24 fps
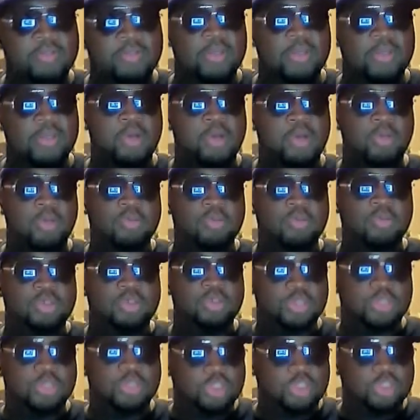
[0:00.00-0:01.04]
you know,
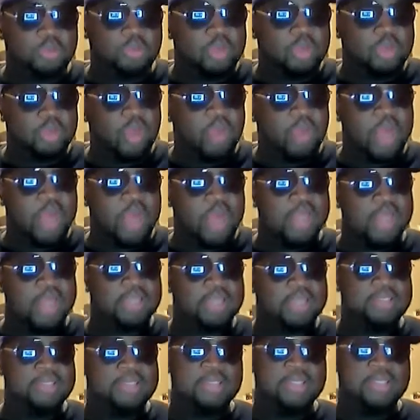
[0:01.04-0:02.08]

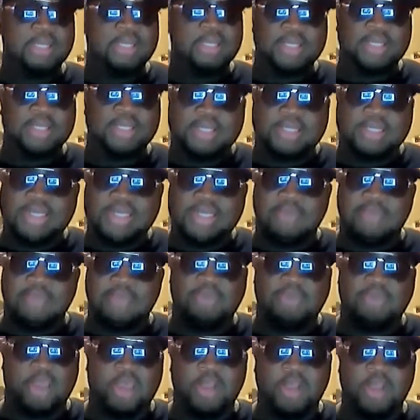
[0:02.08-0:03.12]
streetwise type
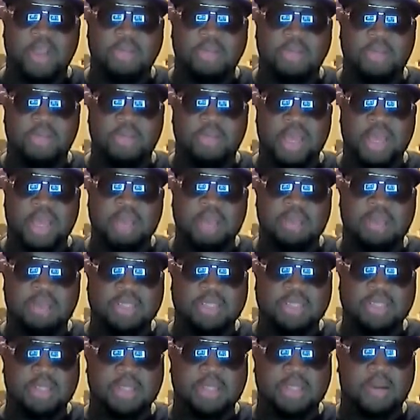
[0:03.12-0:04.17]
of character, man.
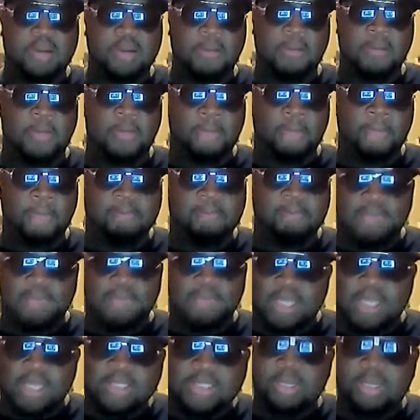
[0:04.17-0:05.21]
But um,
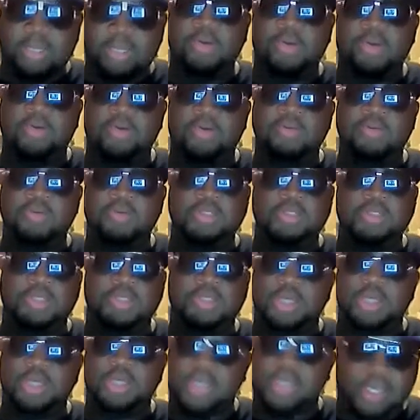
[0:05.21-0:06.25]
he serves
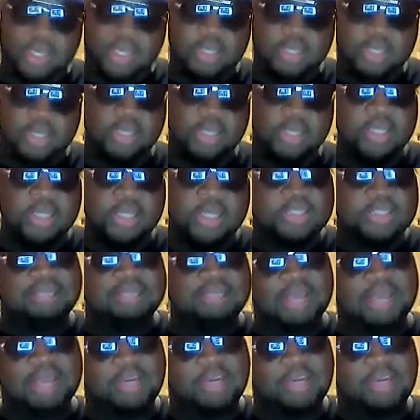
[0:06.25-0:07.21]
again to make